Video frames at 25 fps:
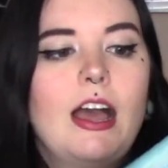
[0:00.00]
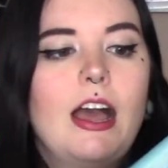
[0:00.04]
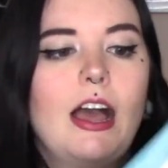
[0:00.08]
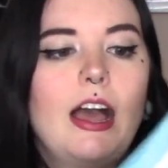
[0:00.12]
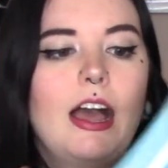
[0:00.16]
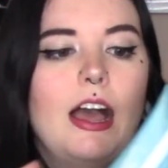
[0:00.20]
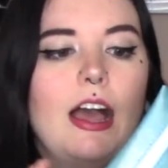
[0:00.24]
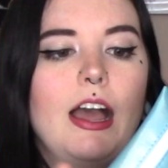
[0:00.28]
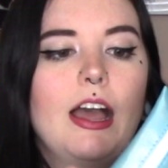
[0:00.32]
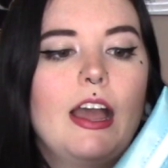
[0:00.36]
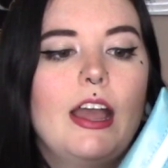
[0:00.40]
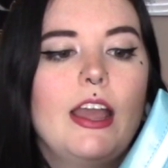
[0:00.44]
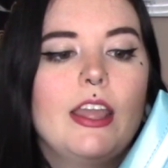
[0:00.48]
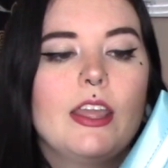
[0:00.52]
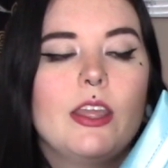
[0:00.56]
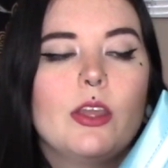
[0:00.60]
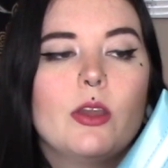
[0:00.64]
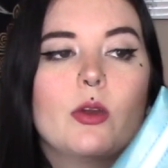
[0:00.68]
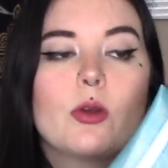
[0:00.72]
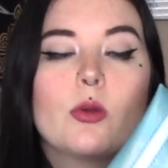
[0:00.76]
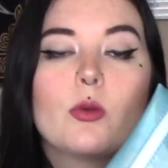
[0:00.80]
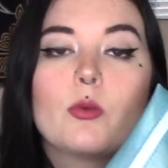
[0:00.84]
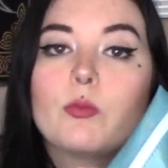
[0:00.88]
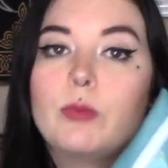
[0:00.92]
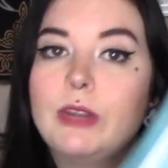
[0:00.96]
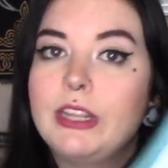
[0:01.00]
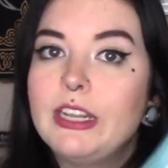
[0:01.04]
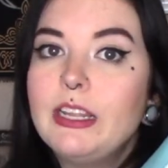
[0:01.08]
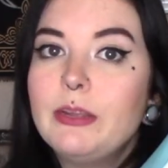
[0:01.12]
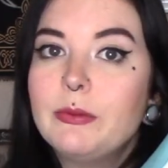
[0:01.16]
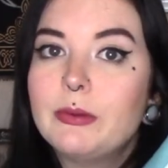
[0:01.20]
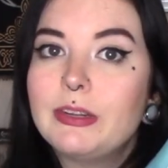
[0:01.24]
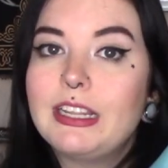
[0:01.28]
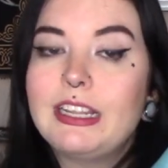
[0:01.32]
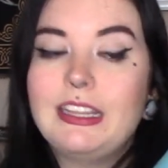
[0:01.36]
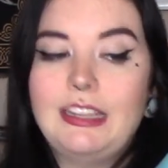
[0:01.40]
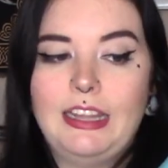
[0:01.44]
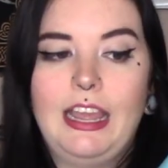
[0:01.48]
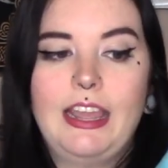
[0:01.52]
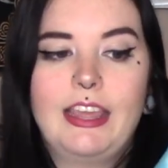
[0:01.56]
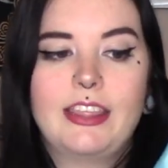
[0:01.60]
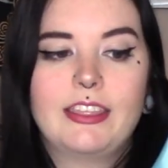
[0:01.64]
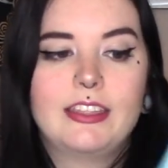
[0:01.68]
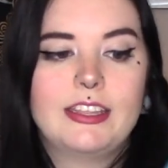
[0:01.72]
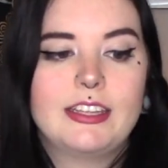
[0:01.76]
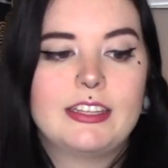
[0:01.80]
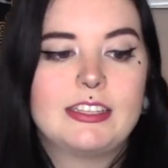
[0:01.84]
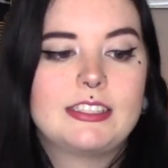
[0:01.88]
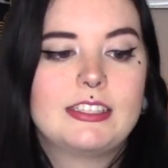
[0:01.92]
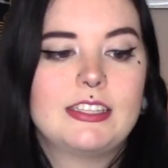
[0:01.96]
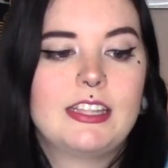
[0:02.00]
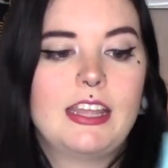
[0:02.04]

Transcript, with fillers: I really, really like this.